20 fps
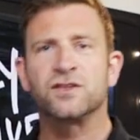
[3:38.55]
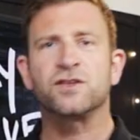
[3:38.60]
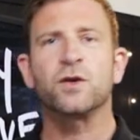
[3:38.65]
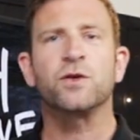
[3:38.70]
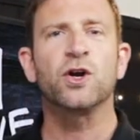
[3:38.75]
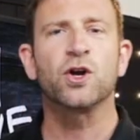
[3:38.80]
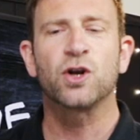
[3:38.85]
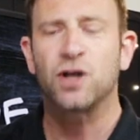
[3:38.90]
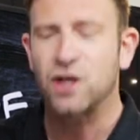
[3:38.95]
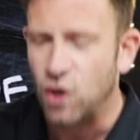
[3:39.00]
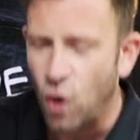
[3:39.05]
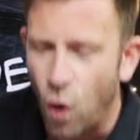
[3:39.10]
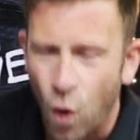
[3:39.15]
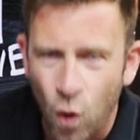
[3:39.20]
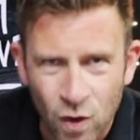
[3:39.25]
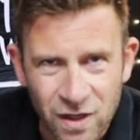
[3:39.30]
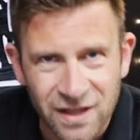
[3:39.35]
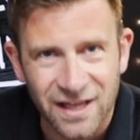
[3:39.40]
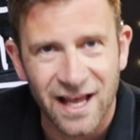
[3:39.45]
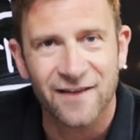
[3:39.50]
So your
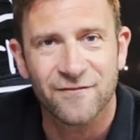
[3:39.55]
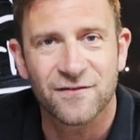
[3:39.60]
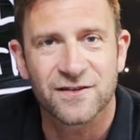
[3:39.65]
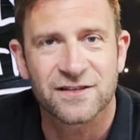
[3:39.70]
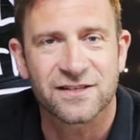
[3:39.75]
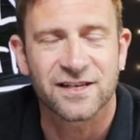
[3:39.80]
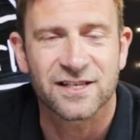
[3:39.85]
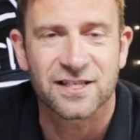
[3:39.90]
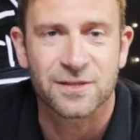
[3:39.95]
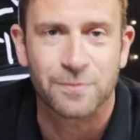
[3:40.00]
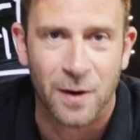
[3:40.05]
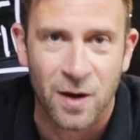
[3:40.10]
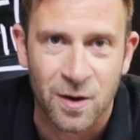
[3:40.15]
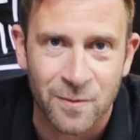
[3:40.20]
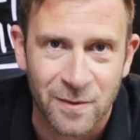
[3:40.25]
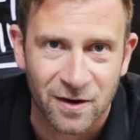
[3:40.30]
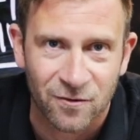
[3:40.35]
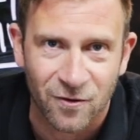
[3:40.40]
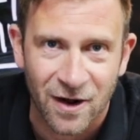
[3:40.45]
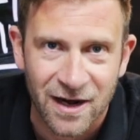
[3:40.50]
goal in life is to
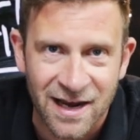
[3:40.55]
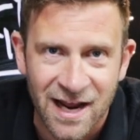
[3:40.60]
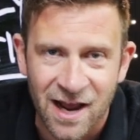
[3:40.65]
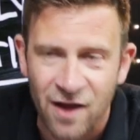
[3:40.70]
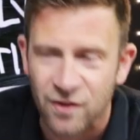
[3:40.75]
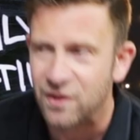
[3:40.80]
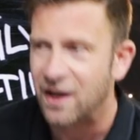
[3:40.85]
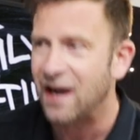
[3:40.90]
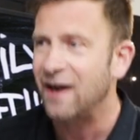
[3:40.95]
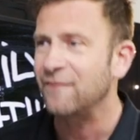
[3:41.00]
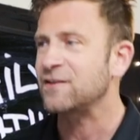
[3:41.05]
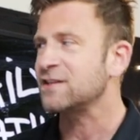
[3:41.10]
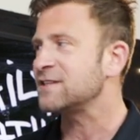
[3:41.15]
experiment. Right now, you have